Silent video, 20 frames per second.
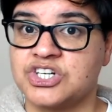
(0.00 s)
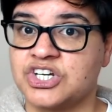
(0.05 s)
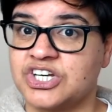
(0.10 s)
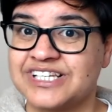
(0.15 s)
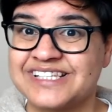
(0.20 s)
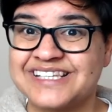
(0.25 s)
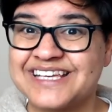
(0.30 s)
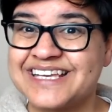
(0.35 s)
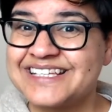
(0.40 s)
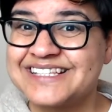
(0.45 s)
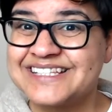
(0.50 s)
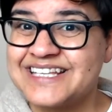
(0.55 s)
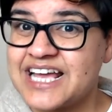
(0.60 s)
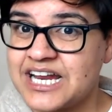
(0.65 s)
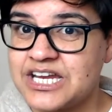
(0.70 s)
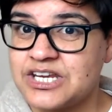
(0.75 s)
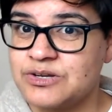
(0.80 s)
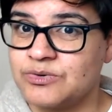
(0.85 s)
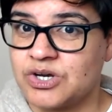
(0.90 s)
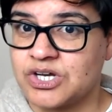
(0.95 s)
Because it is
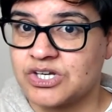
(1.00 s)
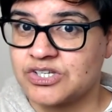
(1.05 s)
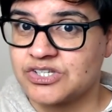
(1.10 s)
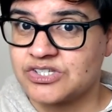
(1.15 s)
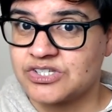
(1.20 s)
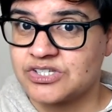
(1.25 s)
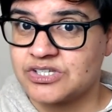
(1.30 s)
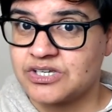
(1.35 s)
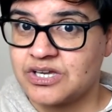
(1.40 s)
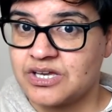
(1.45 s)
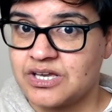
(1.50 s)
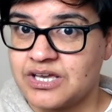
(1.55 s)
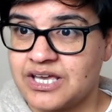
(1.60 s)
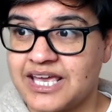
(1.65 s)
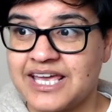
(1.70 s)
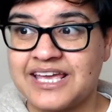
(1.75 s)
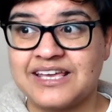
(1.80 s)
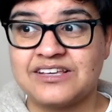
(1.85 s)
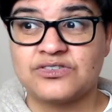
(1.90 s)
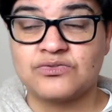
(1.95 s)
tenuous.
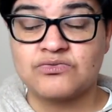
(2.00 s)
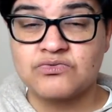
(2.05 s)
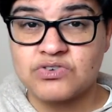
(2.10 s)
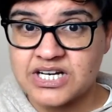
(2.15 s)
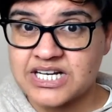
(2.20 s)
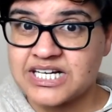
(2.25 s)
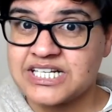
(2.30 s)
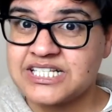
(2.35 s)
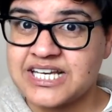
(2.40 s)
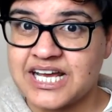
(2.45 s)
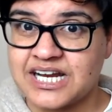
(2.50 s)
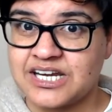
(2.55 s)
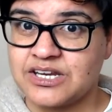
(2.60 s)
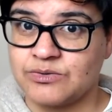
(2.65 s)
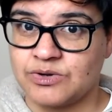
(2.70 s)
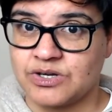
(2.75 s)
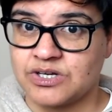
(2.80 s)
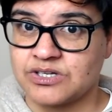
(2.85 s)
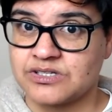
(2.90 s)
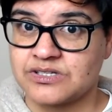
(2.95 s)
It is really
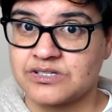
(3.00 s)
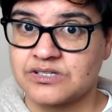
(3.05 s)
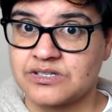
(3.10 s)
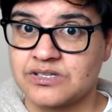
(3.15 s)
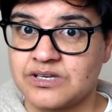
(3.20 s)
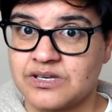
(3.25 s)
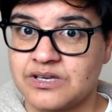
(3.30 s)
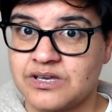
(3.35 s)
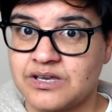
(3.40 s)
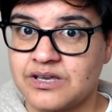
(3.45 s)
tenuous.